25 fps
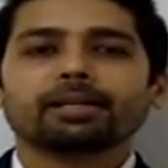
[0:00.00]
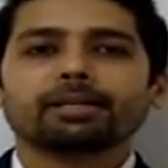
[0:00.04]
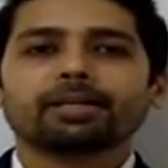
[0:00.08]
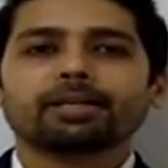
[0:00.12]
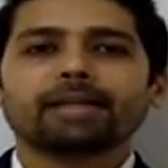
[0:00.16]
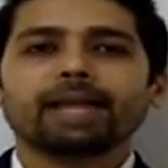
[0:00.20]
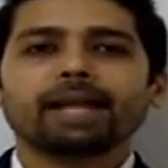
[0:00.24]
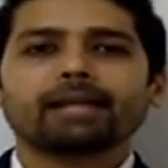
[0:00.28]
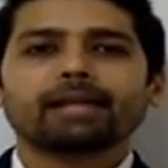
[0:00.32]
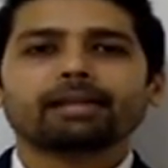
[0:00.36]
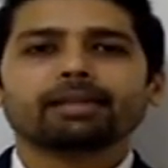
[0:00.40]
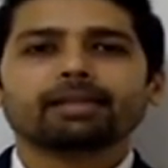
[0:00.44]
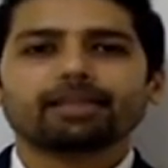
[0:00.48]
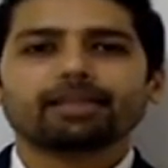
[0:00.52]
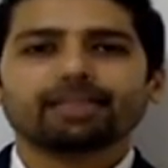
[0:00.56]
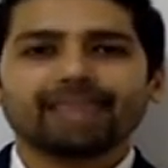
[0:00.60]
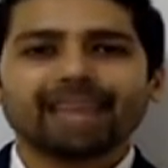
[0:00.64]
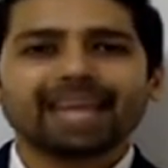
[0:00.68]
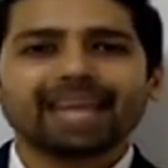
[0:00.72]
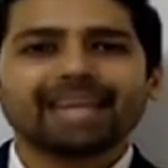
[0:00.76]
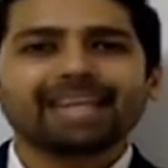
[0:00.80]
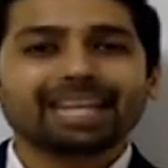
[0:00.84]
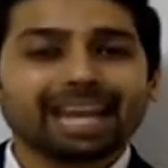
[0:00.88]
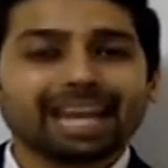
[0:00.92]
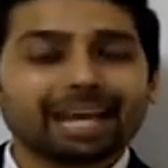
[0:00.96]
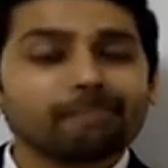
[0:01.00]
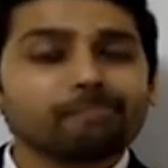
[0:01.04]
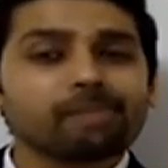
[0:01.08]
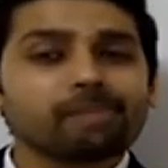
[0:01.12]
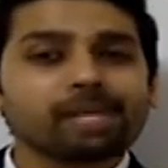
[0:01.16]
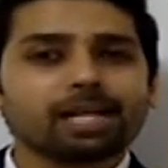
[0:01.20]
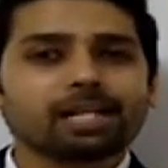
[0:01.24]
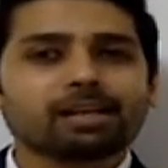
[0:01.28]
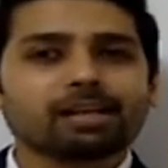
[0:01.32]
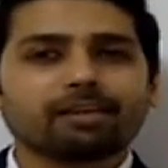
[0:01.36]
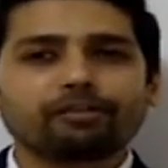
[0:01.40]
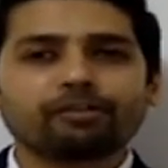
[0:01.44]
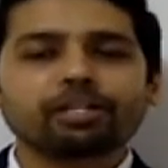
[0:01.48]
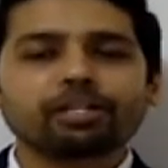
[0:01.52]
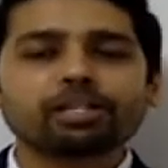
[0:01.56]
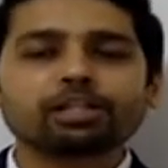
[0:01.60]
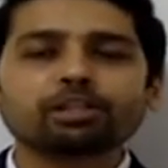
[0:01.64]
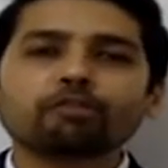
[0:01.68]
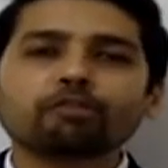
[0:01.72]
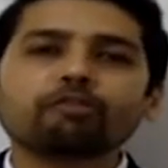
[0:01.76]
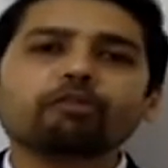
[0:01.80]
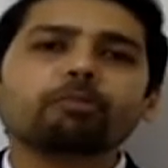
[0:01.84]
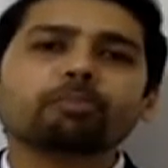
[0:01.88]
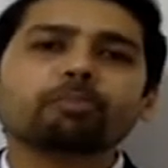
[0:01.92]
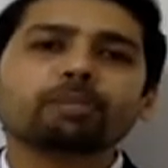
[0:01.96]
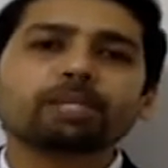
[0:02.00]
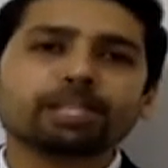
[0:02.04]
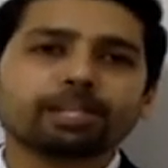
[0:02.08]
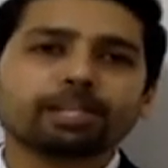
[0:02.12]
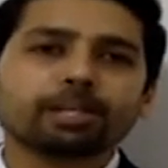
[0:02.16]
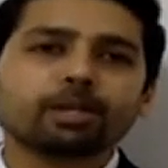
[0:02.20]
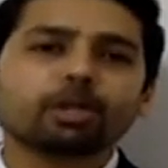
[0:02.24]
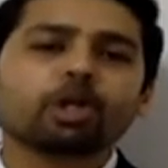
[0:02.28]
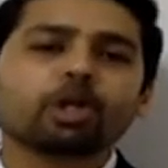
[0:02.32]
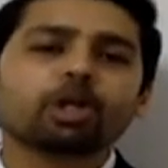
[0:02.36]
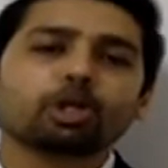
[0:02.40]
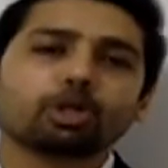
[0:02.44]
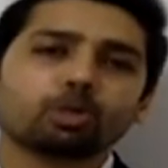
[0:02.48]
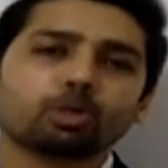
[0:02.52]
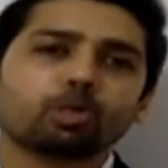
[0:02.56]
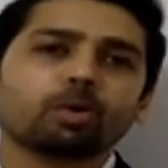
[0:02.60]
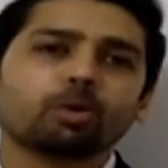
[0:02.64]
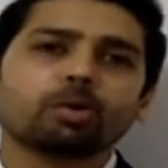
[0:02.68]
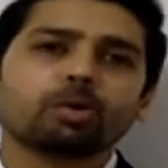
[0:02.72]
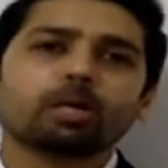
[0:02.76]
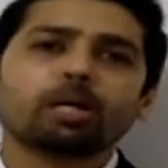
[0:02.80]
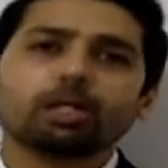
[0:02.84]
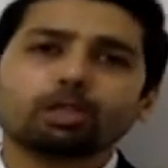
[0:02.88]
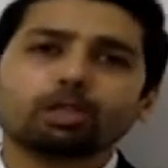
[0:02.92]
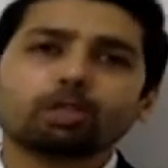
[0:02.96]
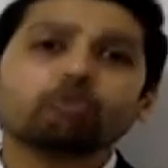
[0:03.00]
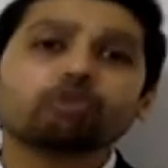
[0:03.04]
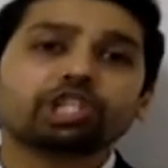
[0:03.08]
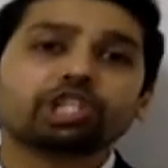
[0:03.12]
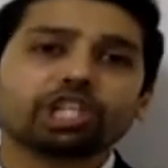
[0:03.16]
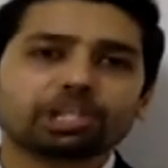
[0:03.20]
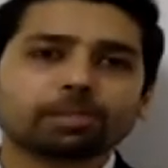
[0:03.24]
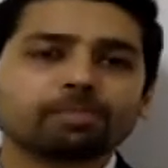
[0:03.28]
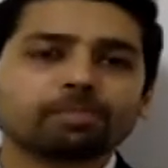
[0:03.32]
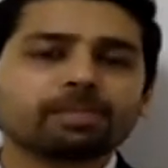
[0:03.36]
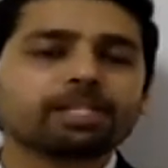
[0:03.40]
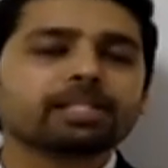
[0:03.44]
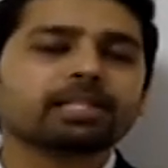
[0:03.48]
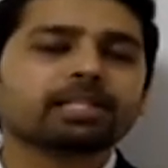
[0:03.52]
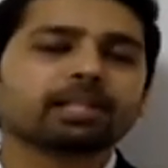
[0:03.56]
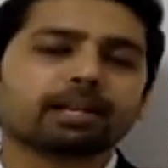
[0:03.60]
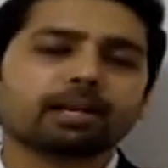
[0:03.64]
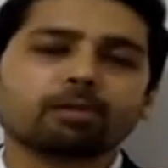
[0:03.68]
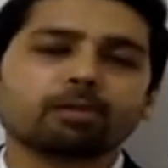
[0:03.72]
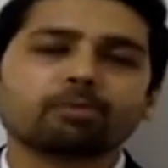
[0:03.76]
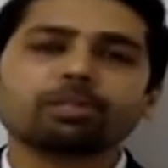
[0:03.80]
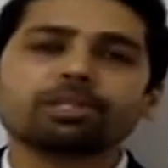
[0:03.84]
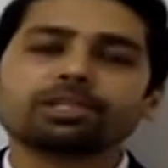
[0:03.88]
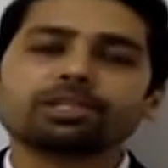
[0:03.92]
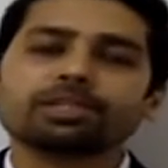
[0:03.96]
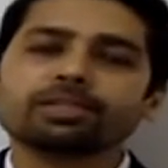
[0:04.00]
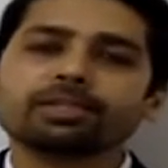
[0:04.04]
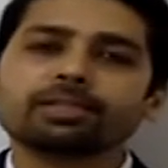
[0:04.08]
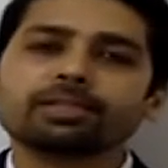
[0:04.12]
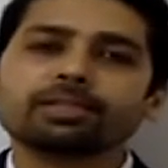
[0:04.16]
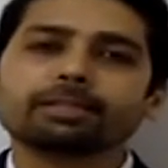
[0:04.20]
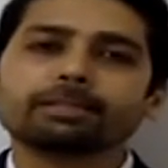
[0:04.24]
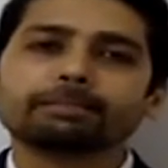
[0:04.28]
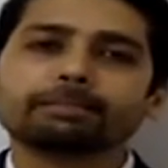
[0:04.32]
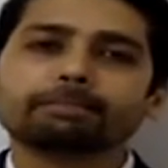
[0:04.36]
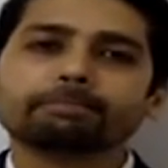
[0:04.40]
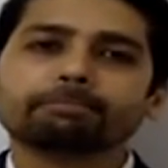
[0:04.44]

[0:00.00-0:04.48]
there can be a difference of opinion or two judgments around this.